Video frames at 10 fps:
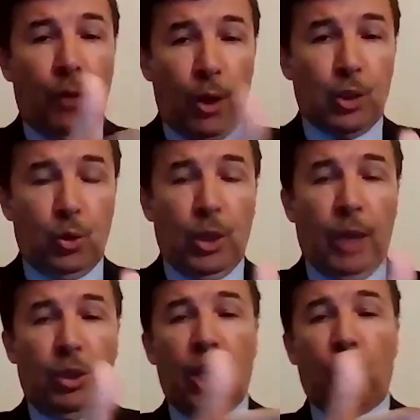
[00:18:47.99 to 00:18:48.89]
first you
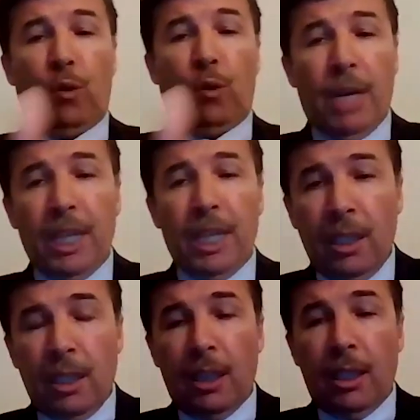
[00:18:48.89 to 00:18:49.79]
have to take care of the
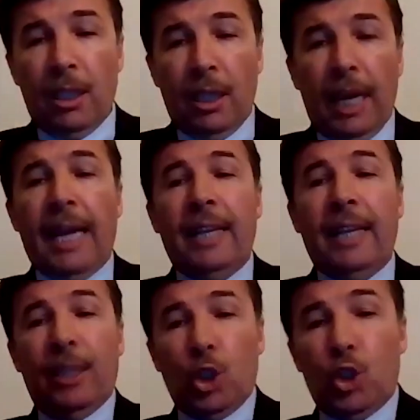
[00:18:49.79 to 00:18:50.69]
body and
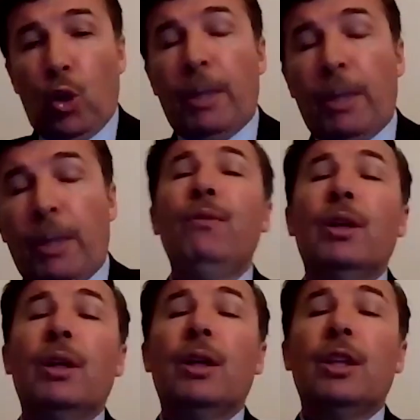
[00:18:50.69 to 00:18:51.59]
then the soul, but
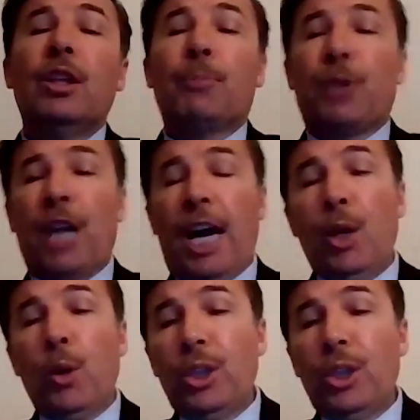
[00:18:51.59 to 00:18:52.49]
give the
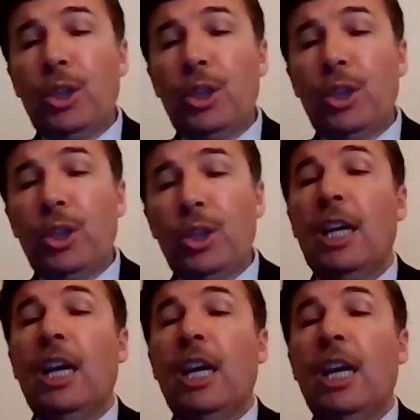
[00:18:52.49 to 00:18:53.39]

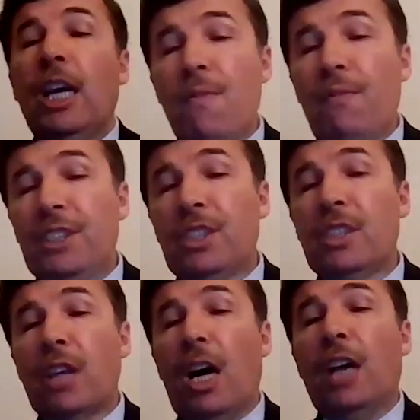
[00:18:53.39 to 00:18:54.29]
priority and
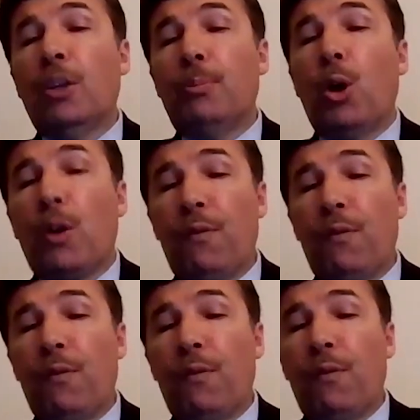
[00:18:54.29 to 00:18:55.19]
emphasis on the
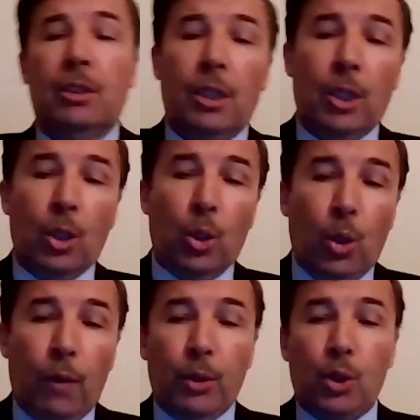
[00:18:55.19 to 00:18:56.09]
perfection
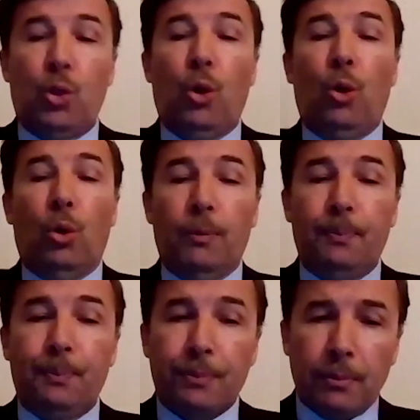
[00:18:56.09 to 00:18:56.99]
of the soul.
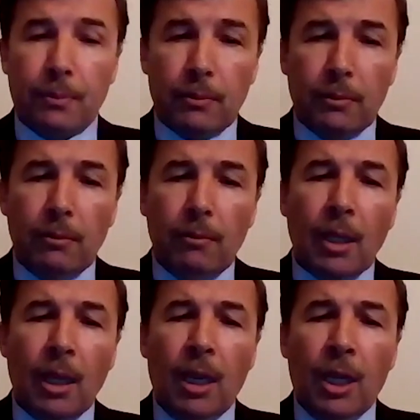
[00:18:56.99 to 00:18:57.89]

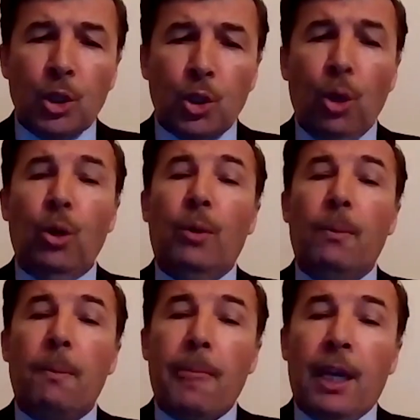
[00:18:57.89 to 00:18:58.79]
So
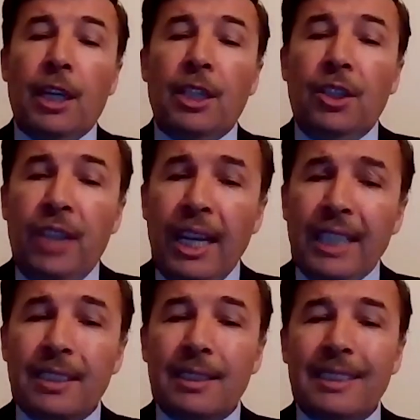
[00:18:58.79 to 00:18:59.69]

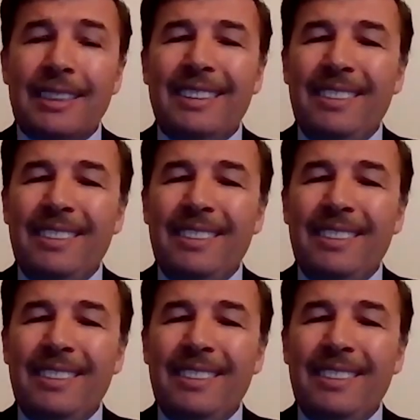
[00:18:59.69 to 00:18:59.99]
this,